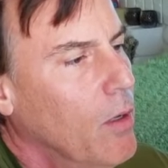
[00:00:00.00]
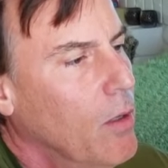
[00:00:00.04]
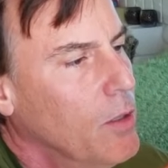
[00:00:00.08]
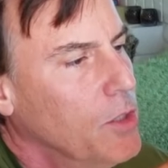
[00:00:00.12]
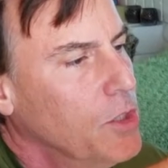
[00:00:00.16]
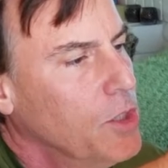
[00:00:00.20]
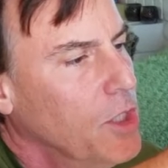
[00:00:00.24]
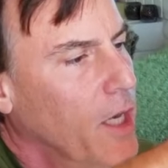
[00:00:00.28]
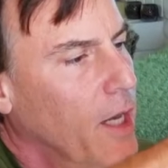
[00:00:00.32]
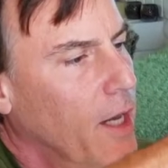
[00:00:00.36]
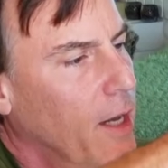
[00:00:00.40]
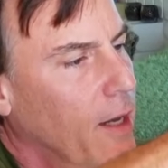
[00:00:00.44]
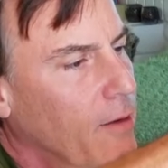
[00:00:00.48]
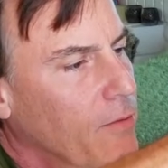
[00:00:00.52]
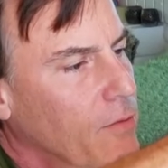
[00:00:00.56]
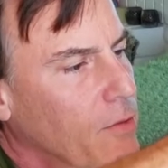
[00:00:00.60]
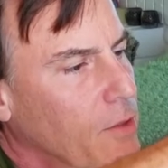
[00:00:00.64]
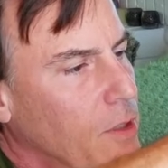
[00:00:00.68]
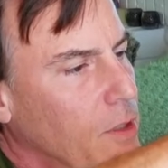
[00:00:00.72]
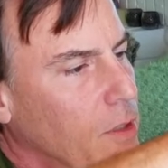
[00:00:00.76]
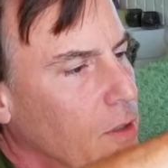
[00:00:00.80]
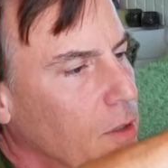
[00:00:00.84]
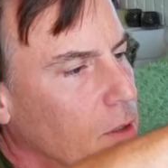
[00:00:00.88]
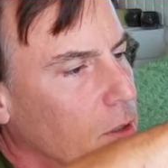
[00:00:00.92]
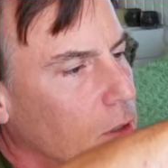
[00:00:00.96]
shaft
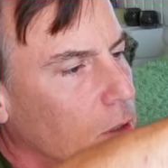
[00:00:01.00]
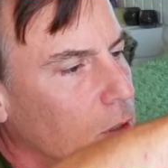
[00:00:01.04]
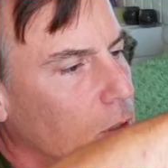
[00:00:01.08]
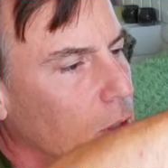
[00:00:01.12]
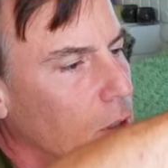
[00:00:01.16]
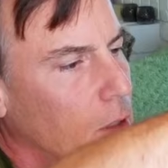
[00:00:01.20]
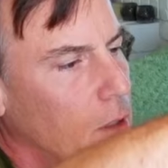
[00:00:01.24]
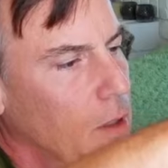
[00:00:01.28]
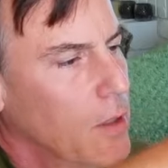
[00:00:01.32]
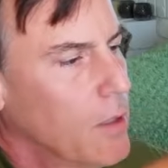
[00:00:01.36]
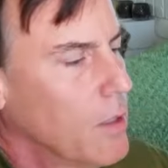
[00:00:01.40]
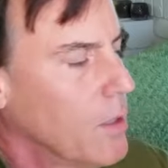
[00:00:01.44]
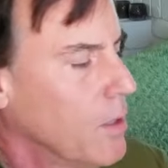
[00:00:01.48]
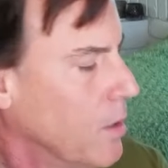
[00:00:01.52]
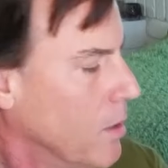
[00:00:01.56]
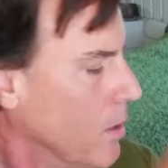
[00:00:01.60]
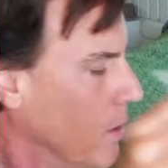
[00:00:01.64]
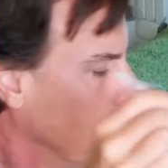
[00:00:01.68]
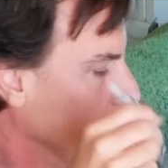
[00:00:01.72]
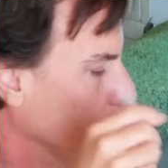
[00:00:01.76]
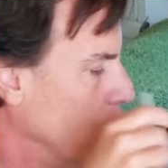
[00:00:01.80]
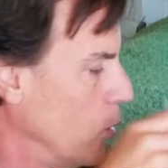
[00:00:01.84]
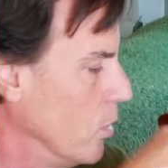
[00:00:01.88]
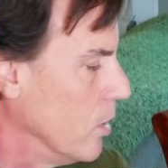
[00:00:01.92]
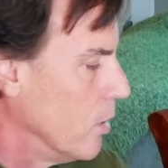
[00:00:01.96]

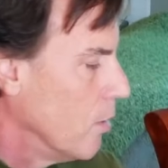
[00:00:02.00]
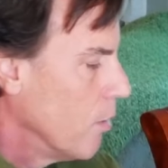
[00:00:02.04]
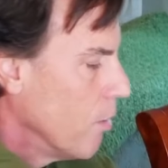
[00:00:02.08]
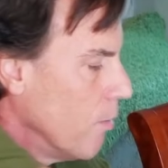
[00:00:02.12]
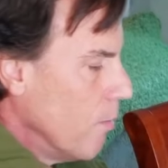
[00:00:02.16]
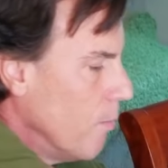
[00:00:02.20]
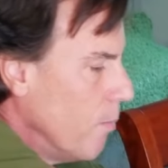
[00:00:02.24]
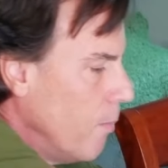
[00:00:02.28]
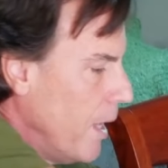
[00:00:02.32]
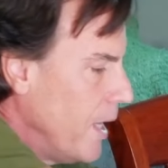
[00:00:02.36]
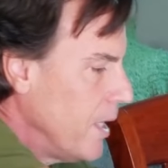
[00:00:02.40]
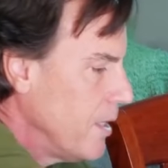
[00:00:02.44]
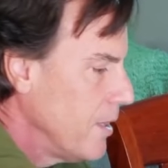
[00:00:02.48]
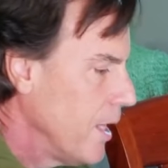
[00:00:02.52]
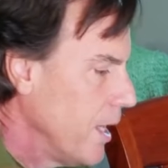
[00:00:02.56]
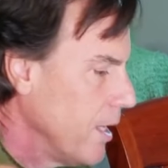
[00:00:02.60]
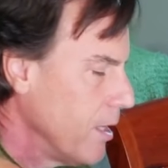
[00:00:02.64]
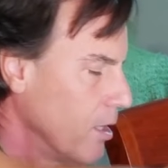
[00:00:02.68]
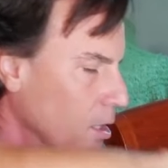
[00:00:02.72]
will make that